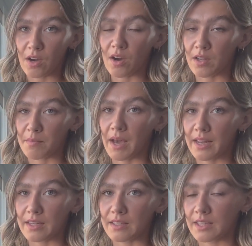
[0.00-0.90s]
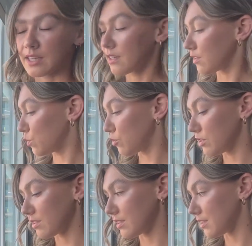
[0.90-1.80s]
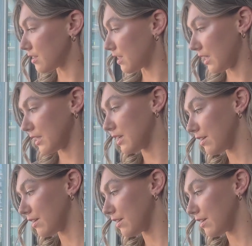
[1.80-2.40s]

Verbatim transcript: automatically, which is insane.